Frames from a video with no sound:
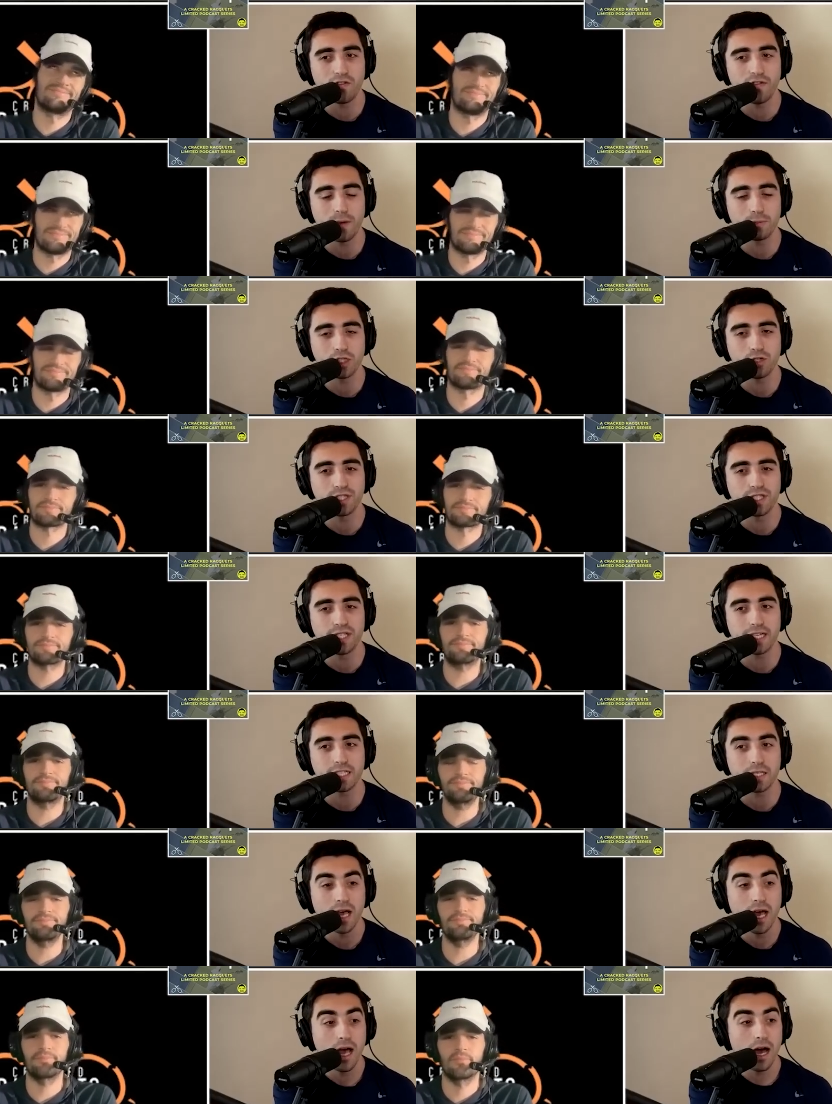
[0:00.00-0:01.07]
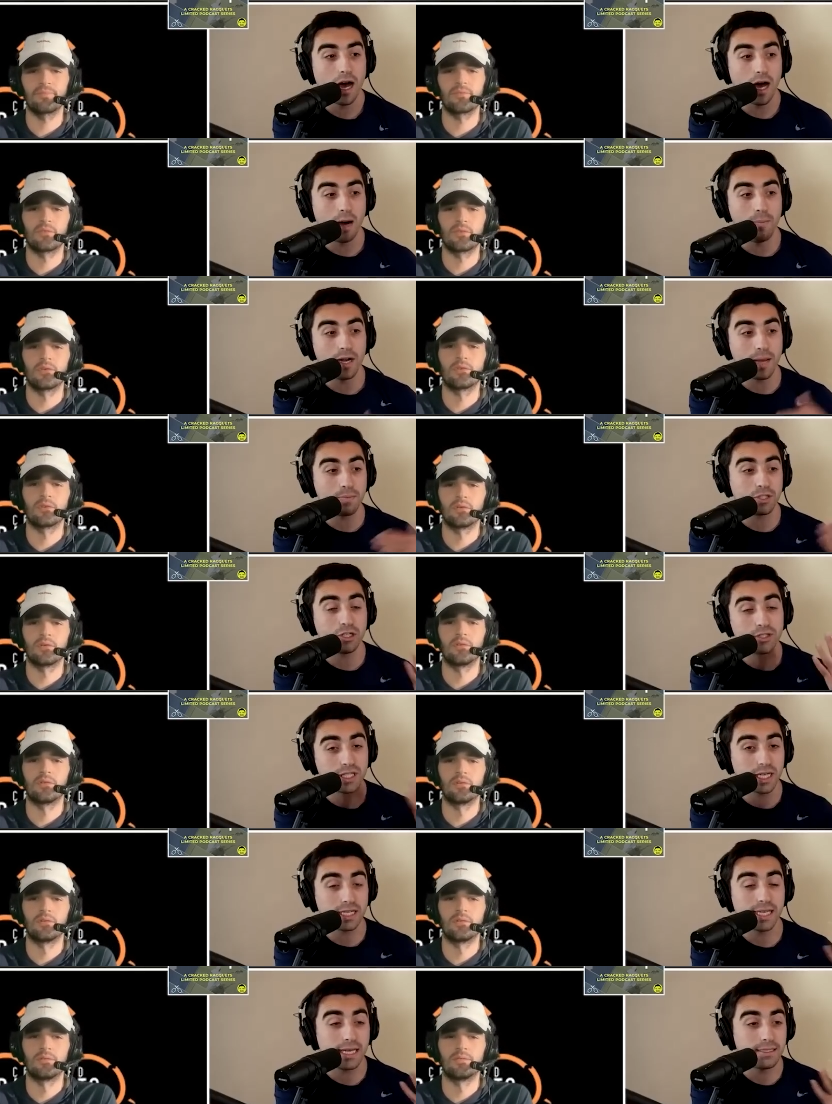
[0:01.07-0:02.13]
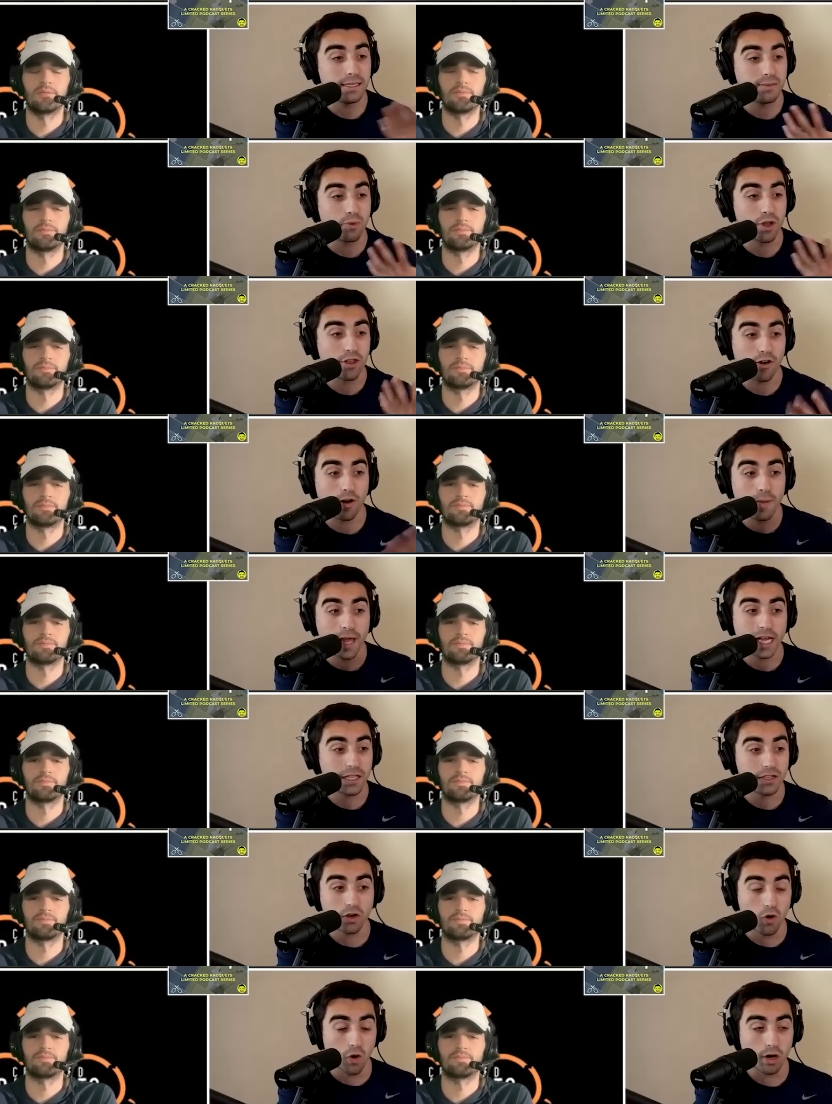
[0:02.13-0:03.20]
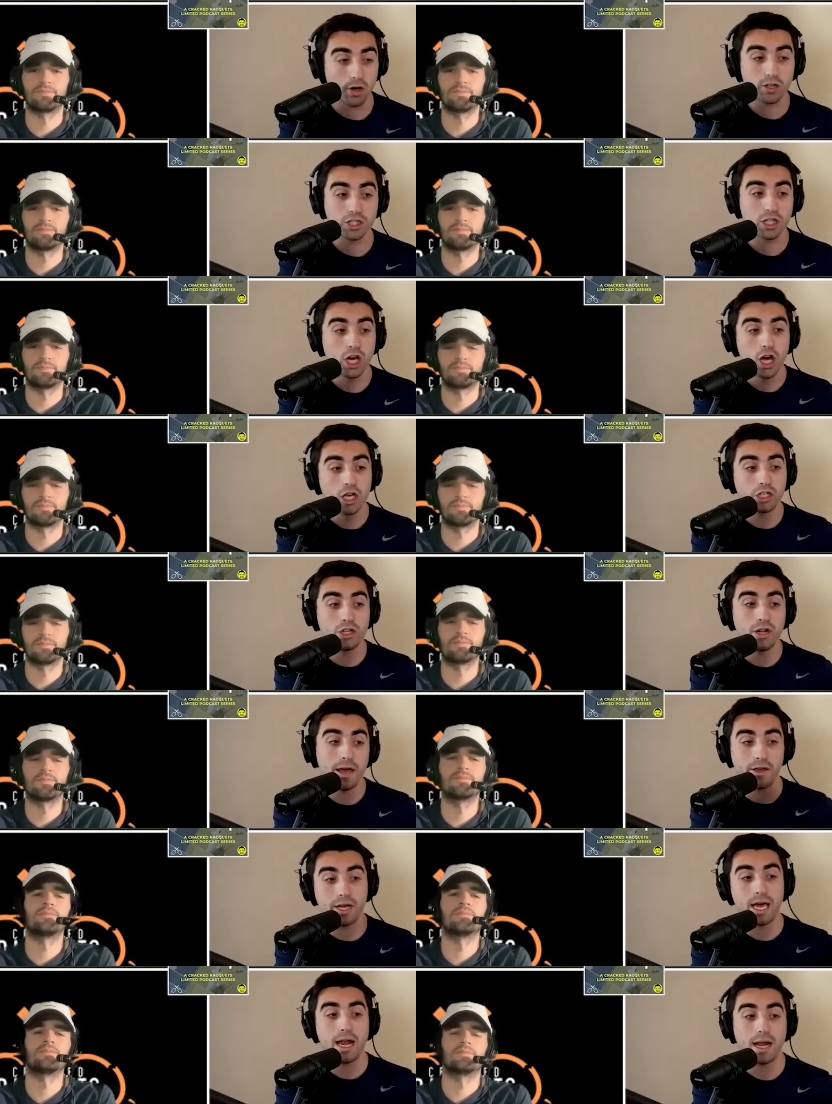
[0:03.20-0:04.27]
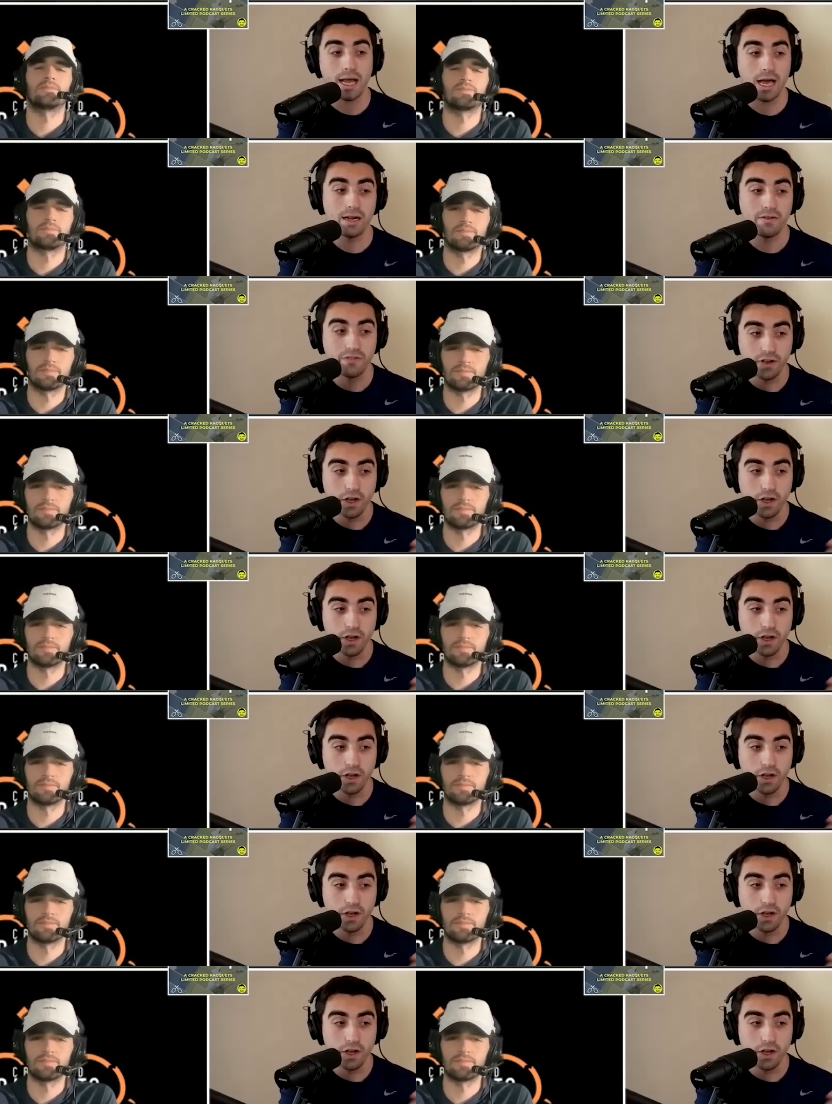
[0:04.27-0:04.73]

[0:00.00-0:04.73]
Speaker 1: of episode six, uh, but episode six ended with her making the quarters. So now you got to kind of